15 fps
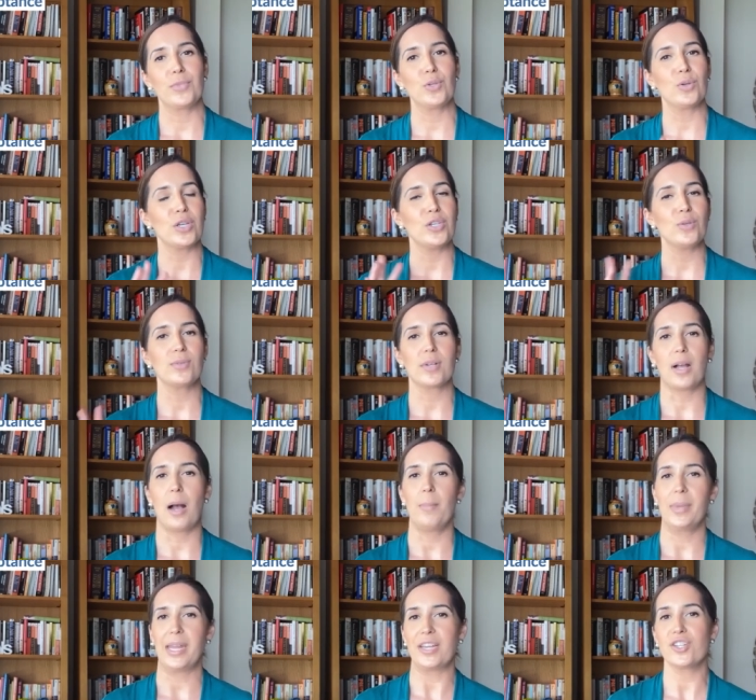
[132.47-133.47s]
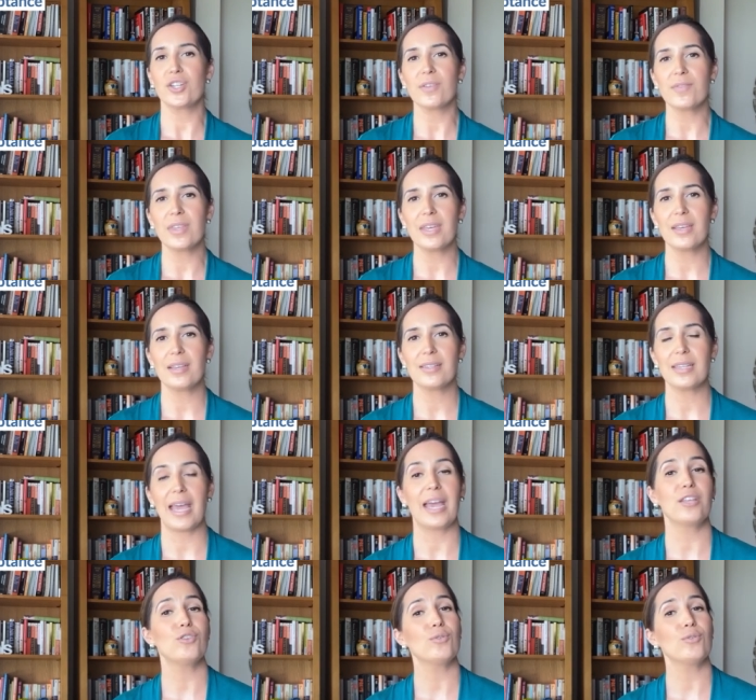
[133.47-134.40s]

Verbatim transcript: You can use a combination of these and